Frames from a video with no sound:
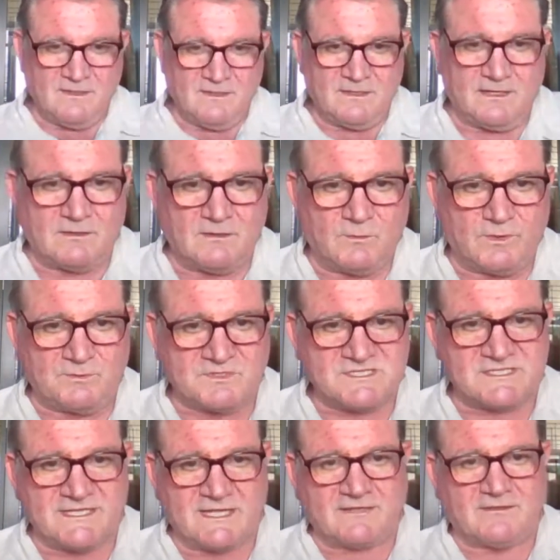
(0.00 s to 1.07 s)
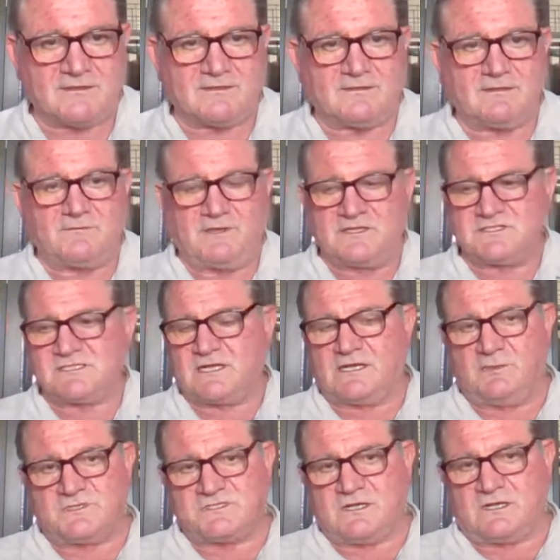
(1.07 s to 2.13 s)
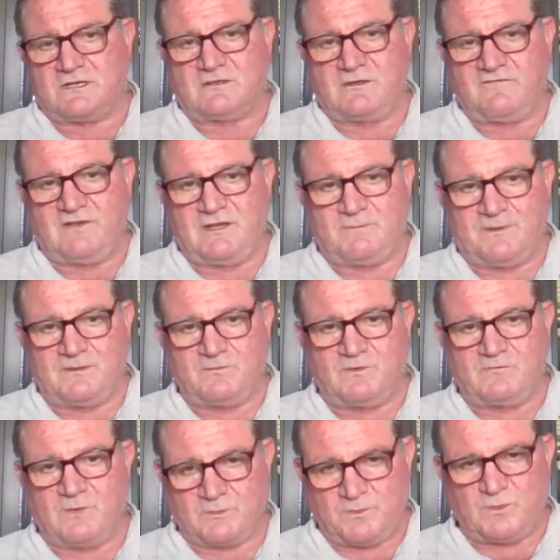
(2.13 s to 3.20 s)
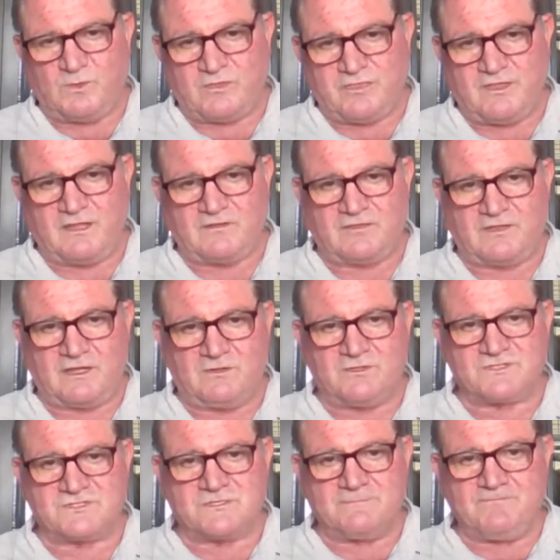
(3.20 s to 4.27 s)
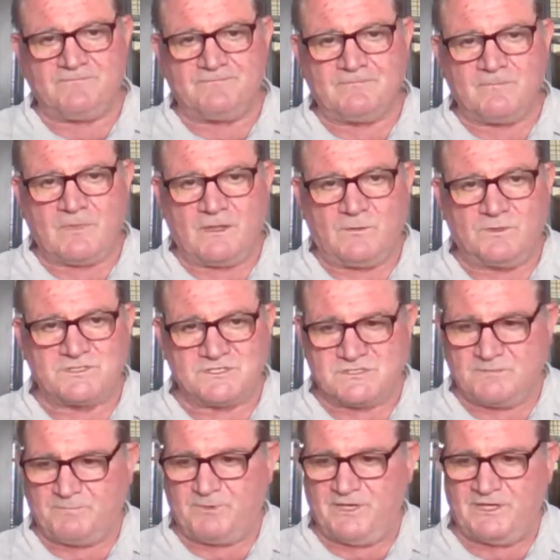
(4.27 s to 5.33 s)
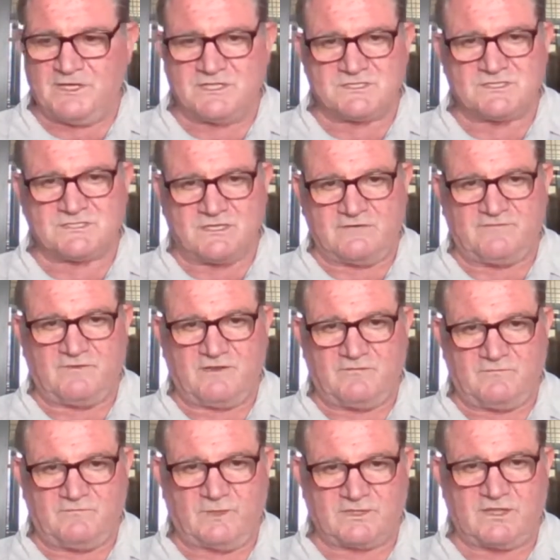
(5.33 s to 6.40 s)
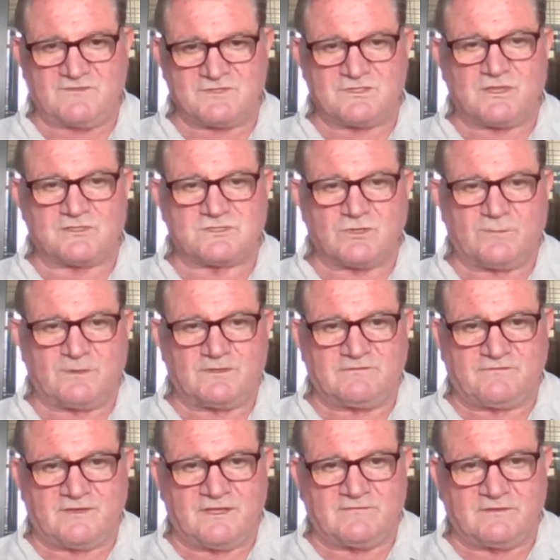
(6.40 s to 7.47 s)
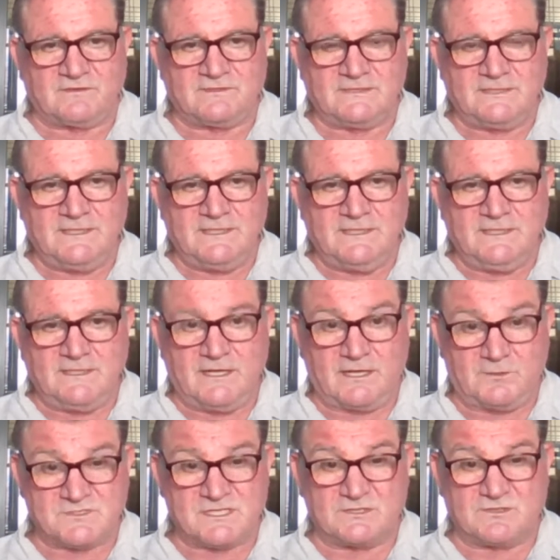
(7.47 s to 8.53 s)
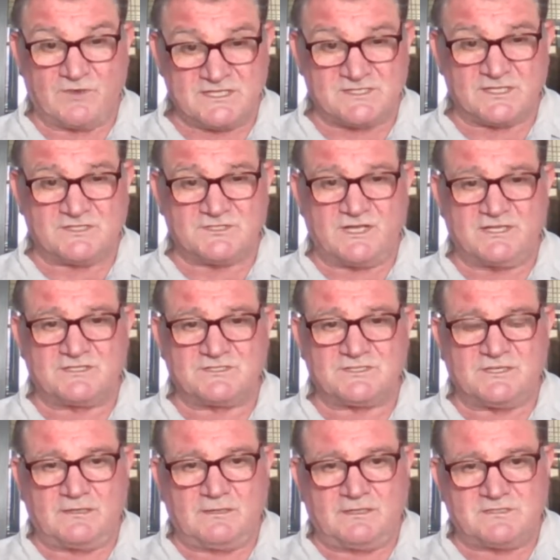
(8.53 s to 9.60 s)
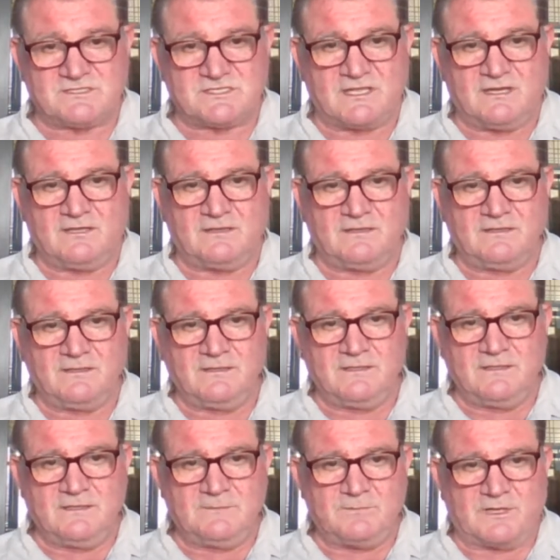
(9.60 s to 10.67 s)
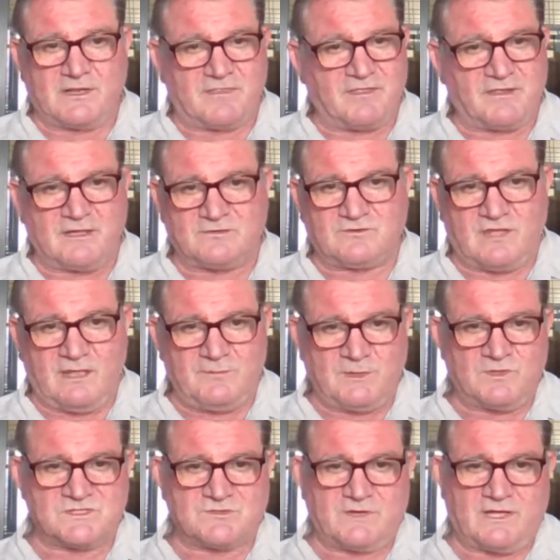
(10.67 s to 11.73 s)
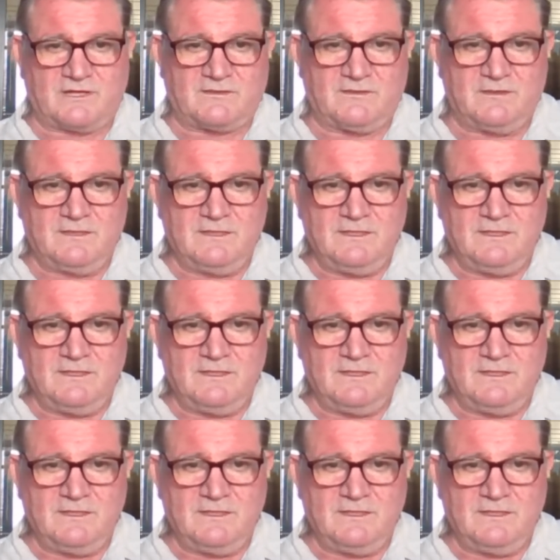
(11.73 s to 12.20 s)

And when we slacked it, then suddenly we started developing what we call thiols, which is the precursors of what gives you this tropical flavor. And it was a drastic change in style. But I think our timing was right.